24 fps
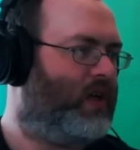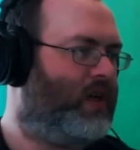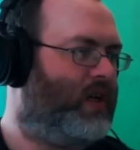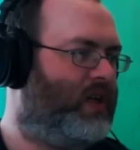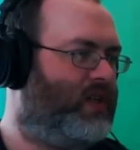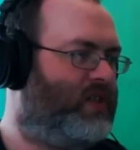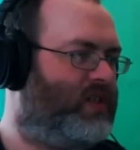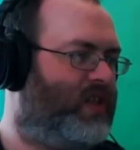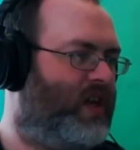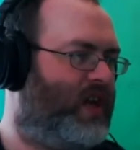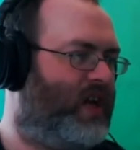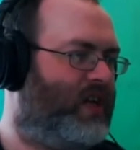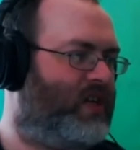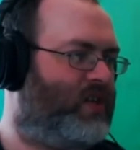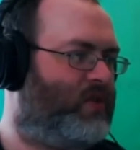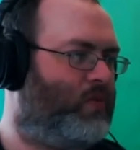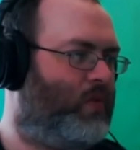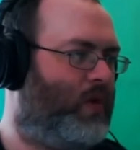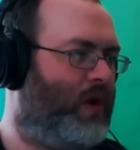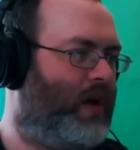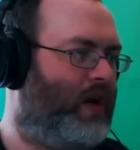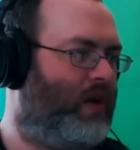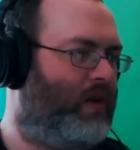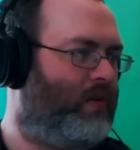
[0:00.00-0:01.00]
He's dead as
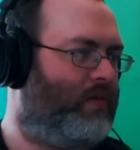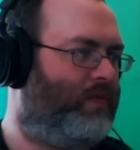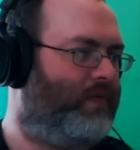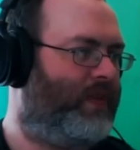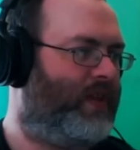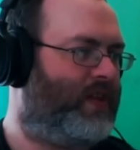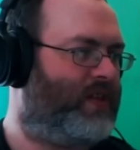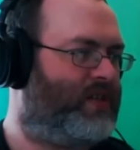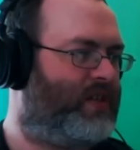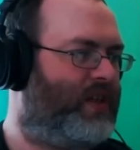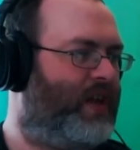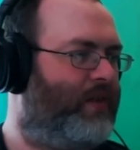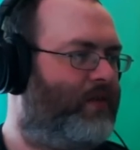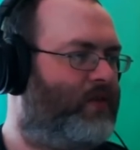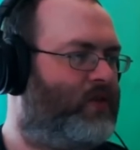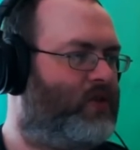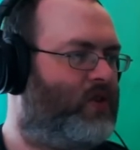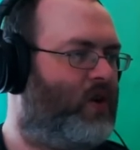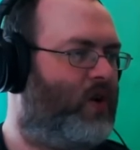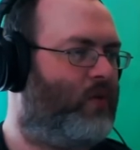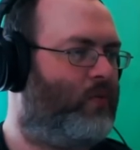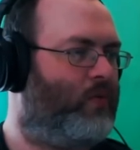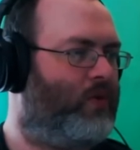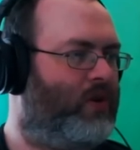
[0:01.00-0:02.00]
well. This life is
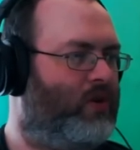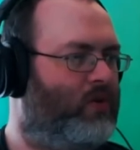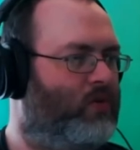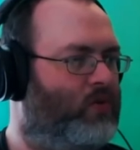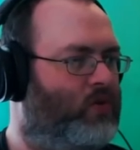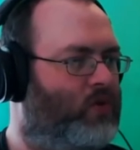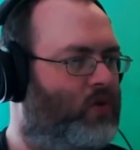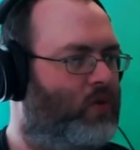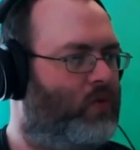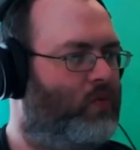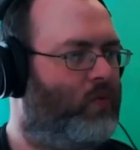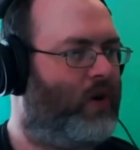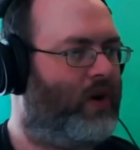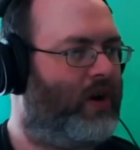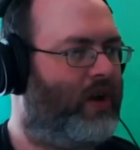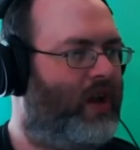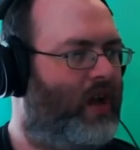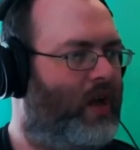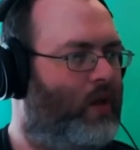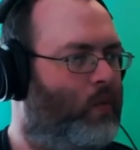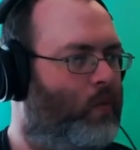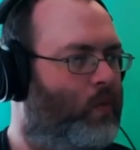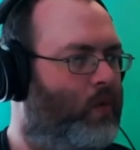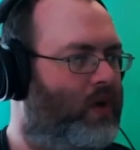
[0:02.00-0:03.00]
not real. Don't
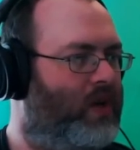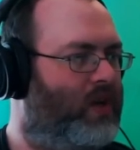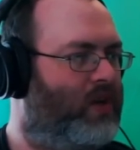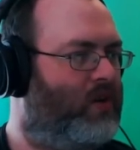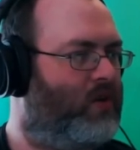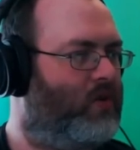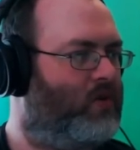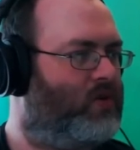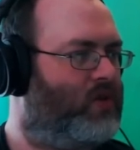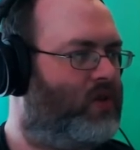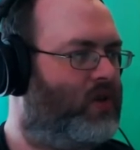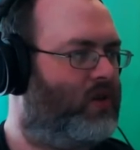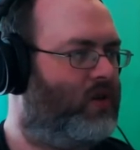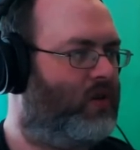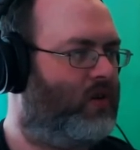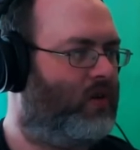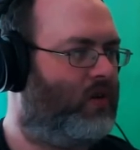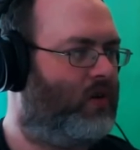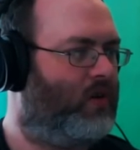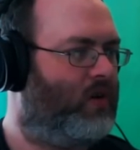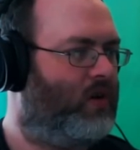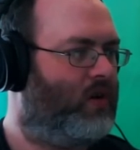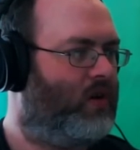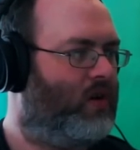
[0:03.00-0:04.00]
worry, I'll wake you
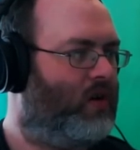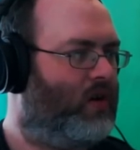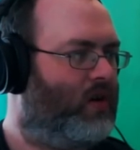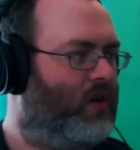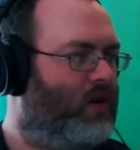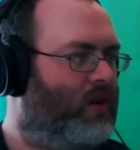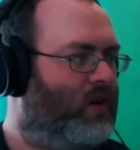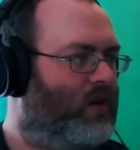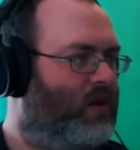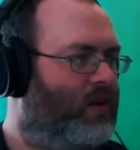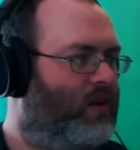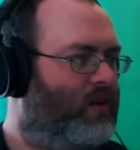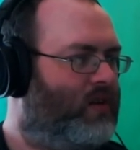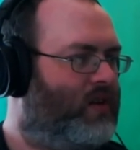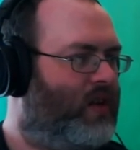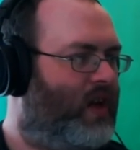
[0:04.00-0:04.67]
too.